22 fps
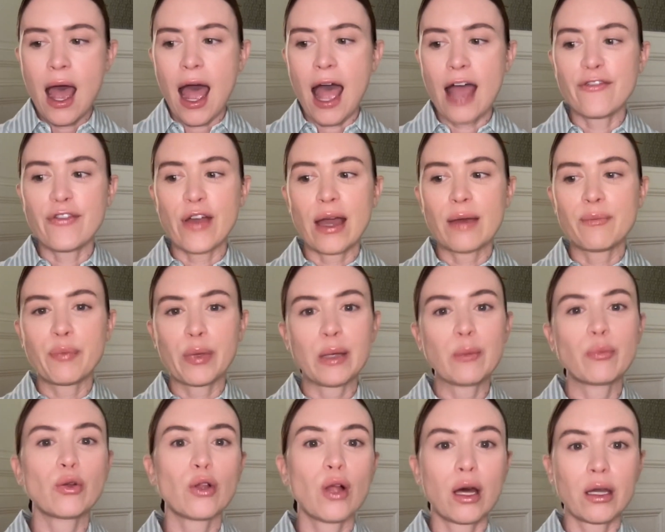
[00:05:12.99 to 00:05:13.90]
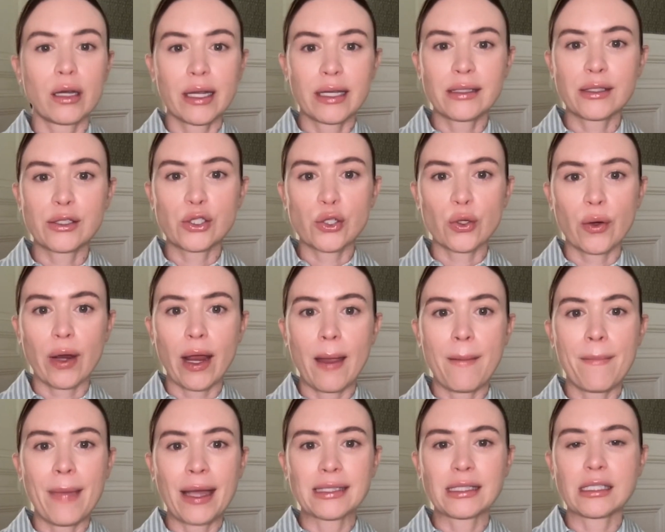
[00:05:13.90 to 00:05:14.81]
I've had people on
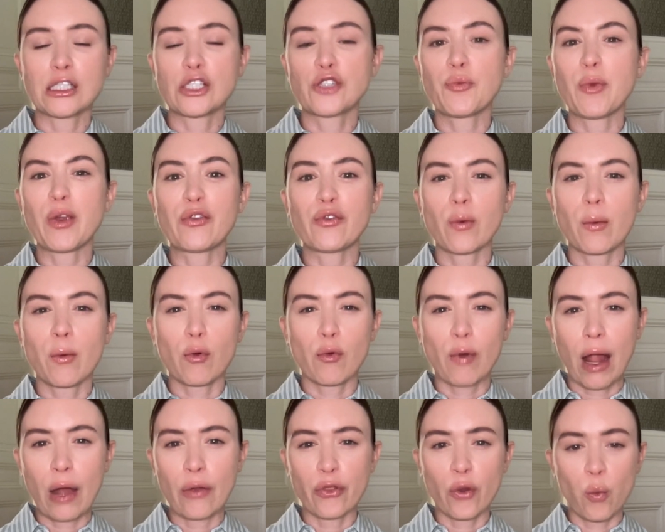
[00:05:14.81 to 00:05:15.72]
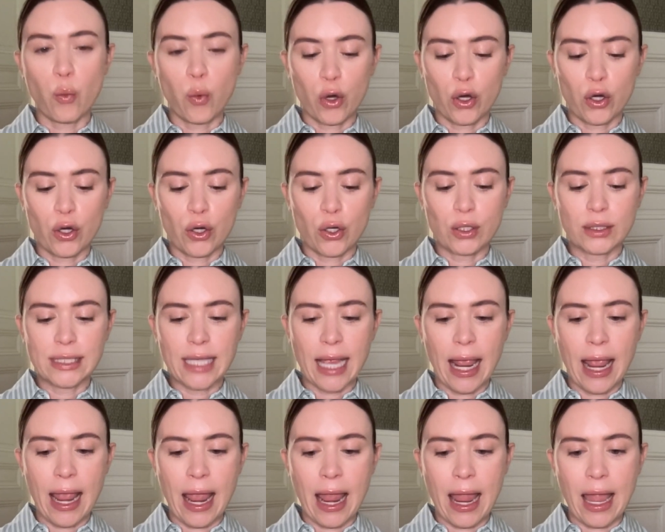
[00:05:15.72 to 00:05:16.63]
Instagram message me from around the world,
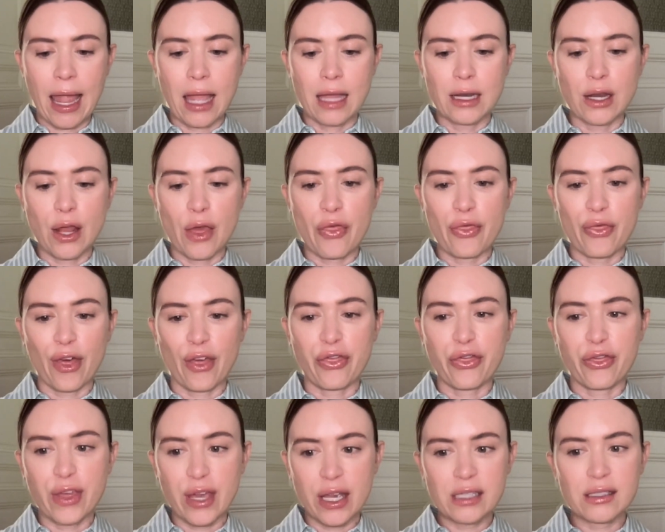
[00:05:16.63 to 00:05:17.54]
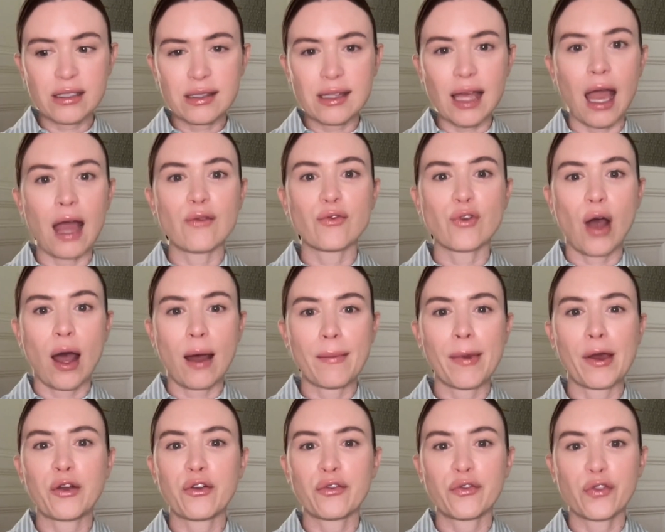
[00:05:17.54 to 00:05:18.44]
and the things that have
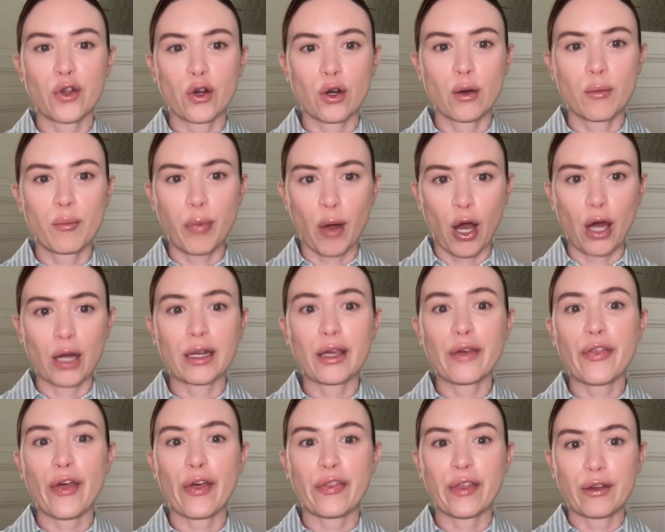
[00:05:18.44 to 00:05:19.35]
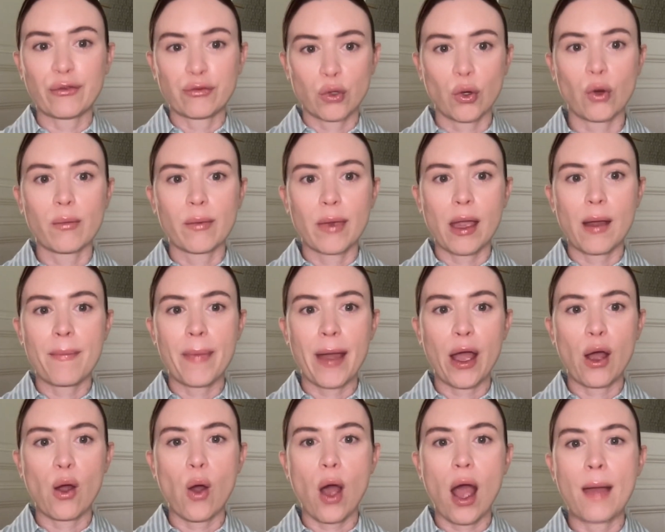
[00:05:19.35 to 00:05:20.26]
come out of their body that they've told me
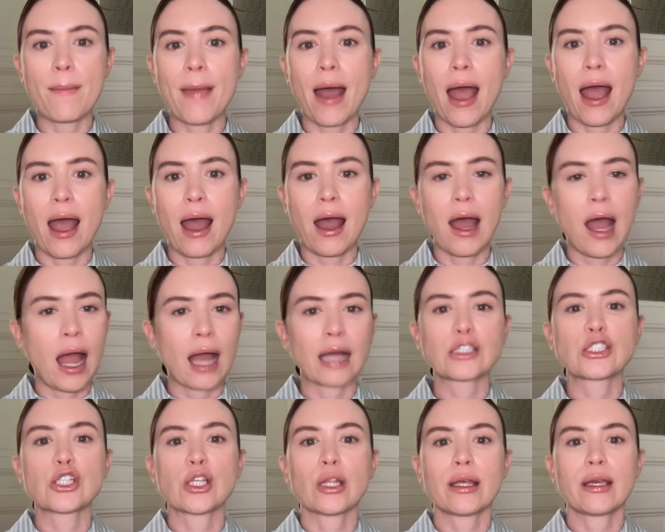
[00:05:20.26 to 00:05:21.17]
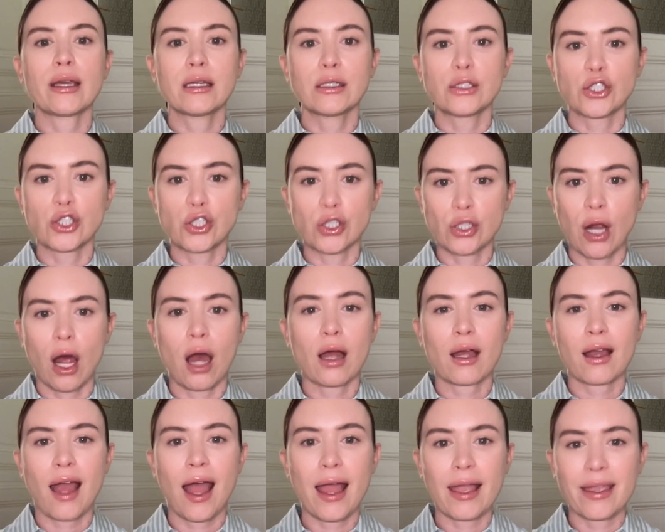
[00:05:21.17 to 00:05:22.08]
about, I'm actually in
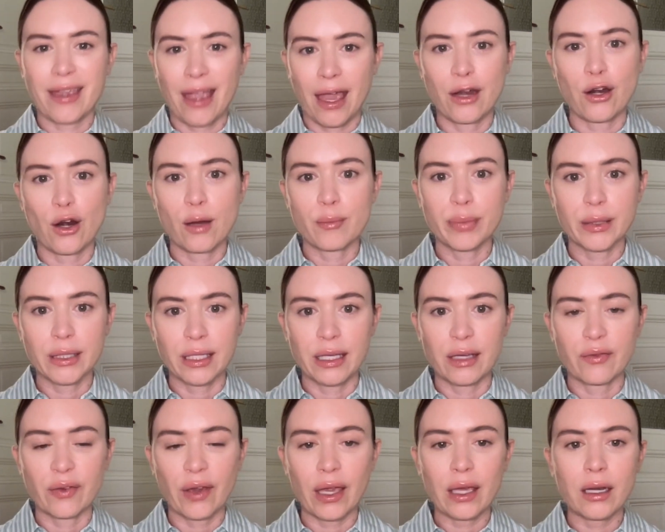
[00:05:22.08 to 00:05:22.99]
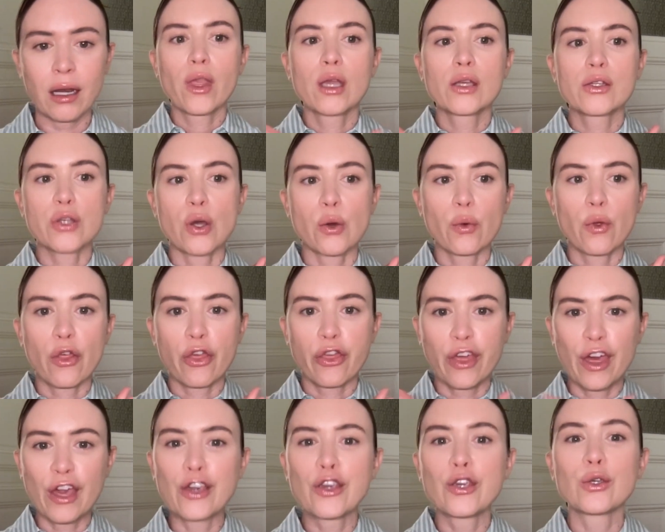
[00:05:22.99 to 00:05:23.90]
shock. I cannot believe it. So
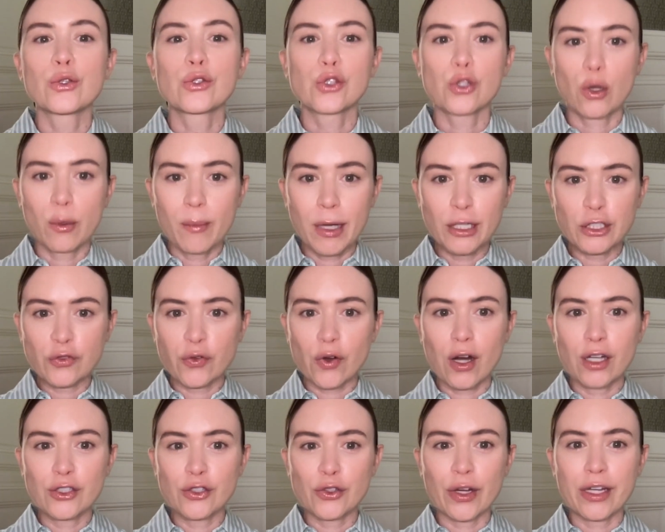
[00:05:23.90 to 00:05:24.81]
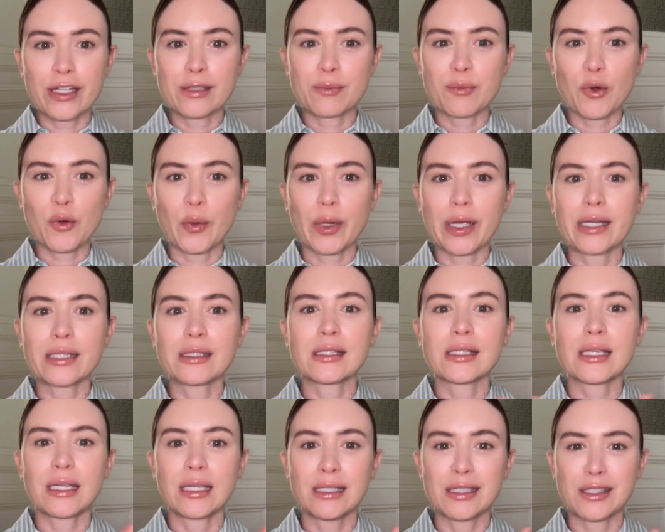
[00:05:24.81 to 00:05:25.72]
thank you so much for Andreas Moritz.
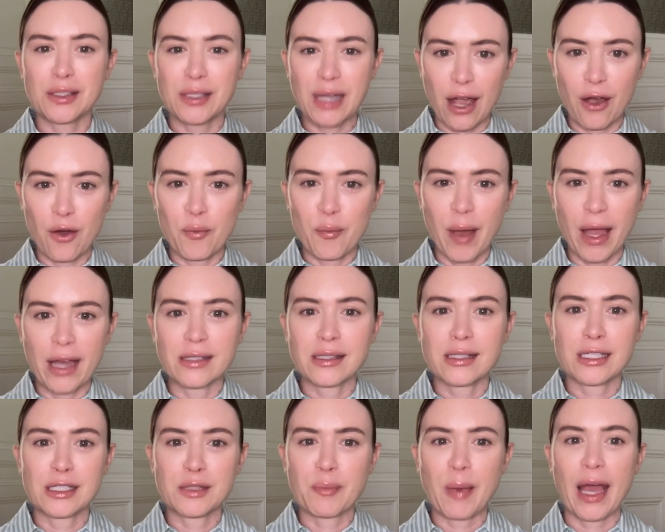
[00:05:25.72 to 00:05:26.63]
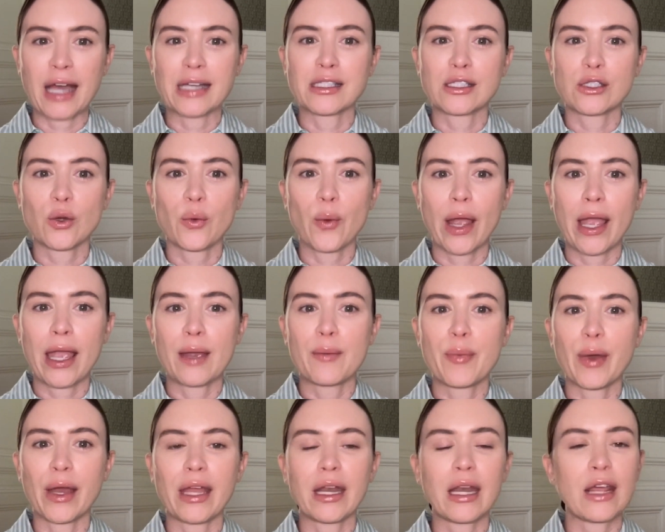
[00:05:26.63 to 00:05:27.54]
He's now since passed away,
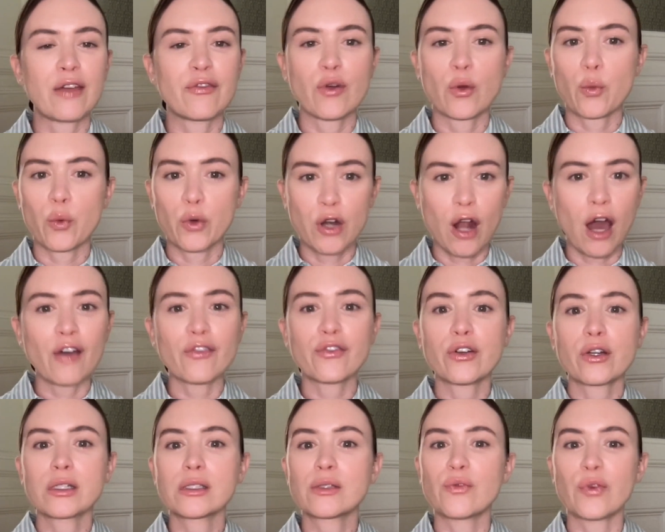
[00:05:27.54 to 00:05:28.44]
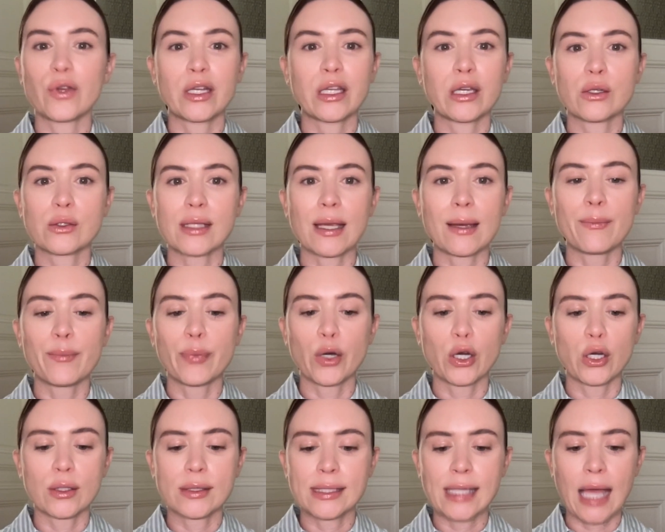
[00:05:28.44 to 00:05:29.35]
but if it were not for his videos and
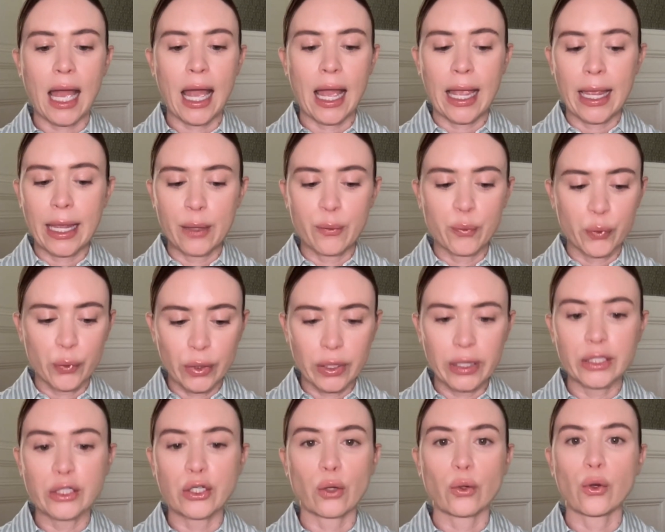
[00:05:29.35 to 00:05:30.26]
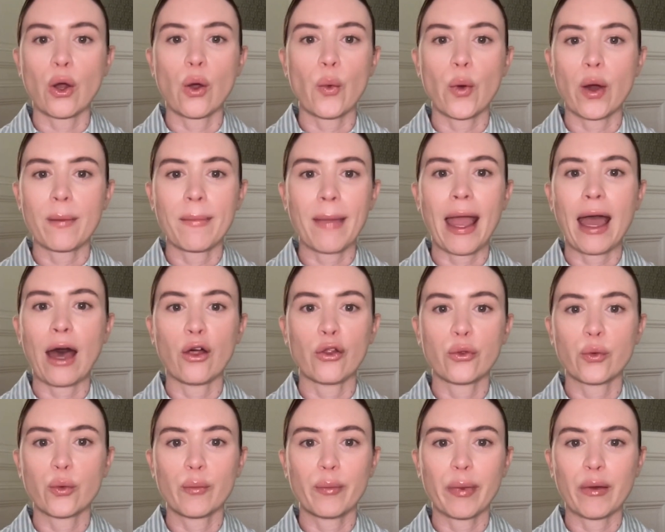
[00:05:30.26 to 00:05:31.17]
books, I really don't know where my
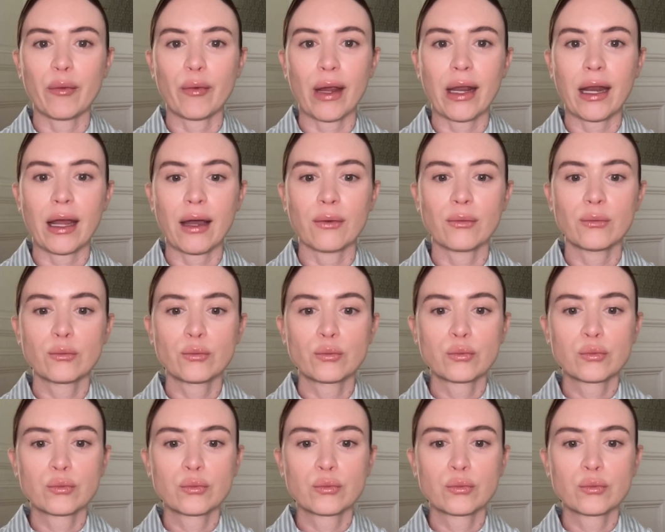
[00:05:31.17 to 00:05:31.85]
health would be right now.